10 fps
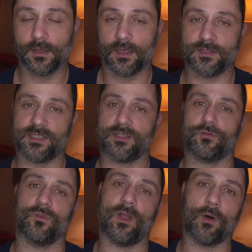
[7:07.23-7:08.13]
Because that's
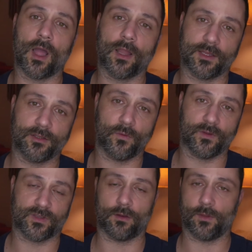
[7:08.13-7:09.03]
sort of how I like to do
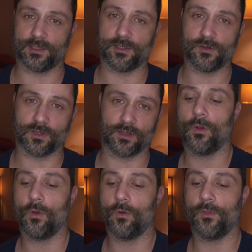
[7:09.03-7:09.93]
things. I don't like to use a lot of.